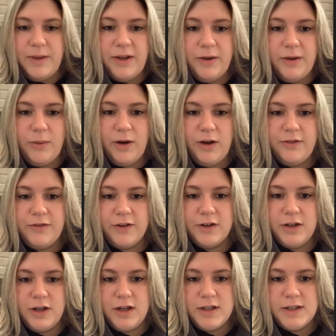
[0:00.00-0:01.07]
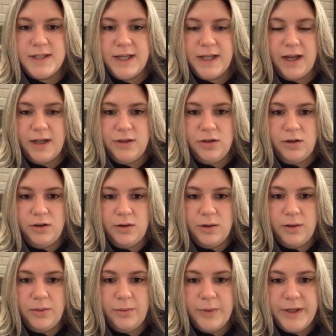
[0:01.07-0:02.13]
Well, for nursing, I know
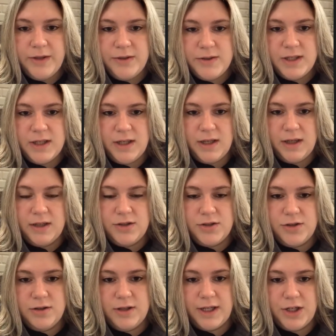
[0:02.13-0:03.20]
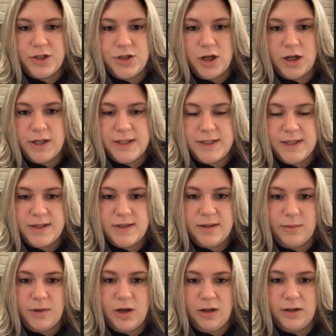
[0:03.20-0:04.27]
we use a charting
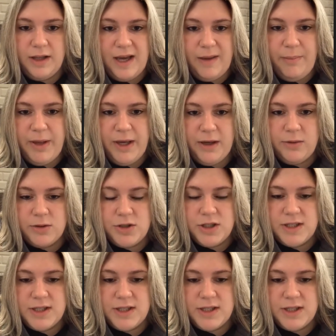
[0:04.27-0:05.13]
system called Epic, which is